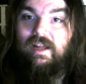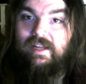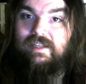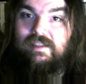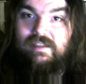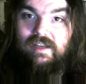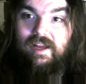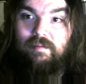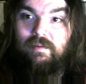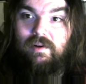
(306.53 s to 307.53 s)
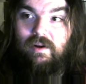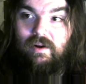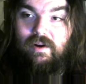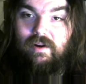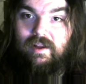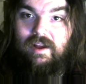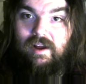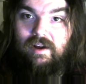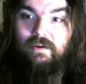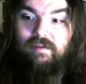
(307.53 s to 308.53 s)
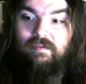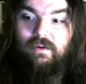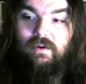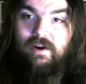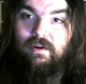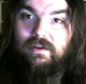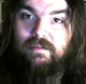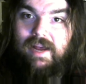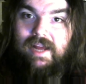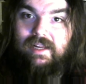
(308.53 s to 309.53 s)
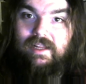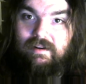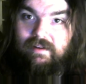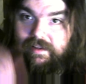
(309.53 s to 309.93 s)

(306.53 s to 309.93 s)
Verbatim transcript: getting slammed on a concrete floor. I know there's padding there.